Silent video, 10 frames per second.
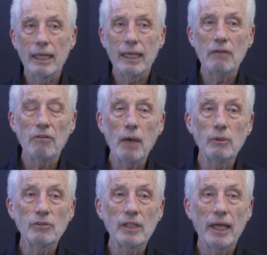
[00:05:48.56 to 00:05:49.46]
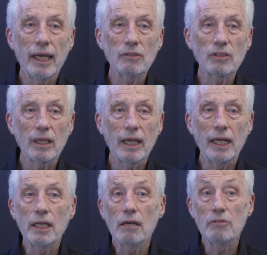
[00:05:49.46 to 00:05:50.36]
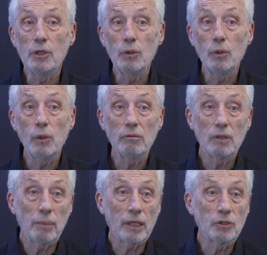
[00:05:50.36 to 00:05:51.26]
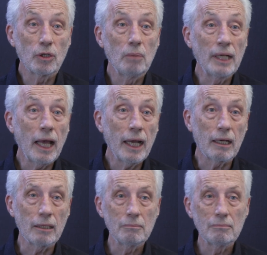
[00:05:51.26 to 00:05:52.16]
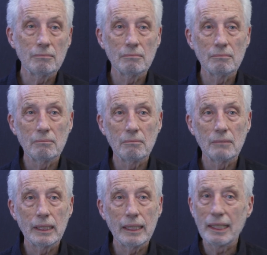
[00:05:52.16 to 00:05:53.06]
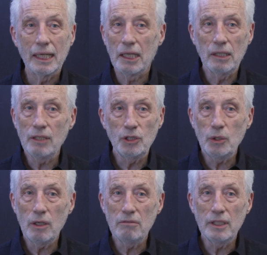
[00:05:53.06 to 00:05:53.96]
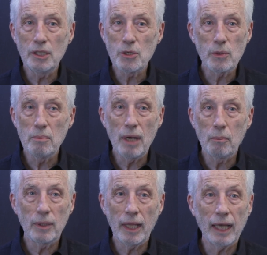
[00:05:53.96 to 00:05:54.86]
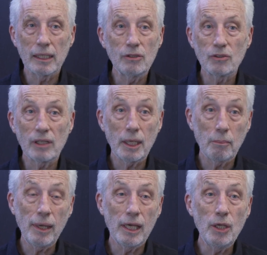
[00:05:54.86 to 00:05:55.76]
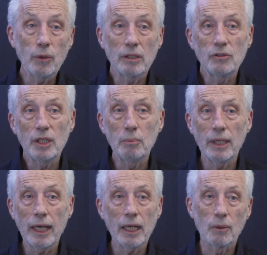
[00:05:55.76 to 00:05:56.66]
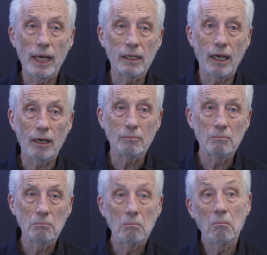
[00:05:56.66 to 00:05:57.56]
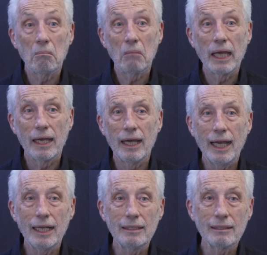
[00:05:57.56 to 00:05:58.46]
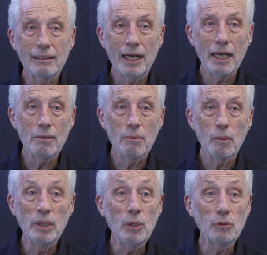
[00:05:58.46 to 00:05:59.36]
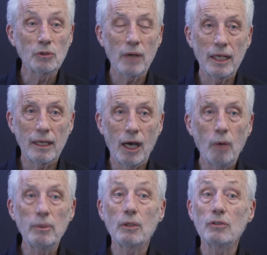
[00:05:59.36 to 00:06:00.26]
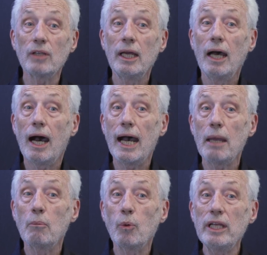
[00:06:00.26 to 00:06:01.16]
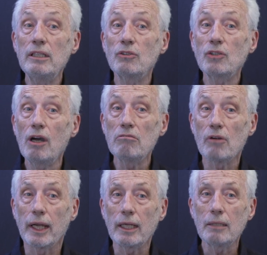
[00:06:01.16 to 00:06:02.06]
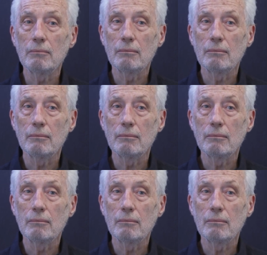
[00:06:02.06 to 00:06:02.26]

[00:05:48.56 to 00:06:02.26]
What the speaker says: If I was to ask any of you to picture a banana, unless you have an injury about bananas like me, you can see a banana right now. And I am amused right now because I am rediscovering,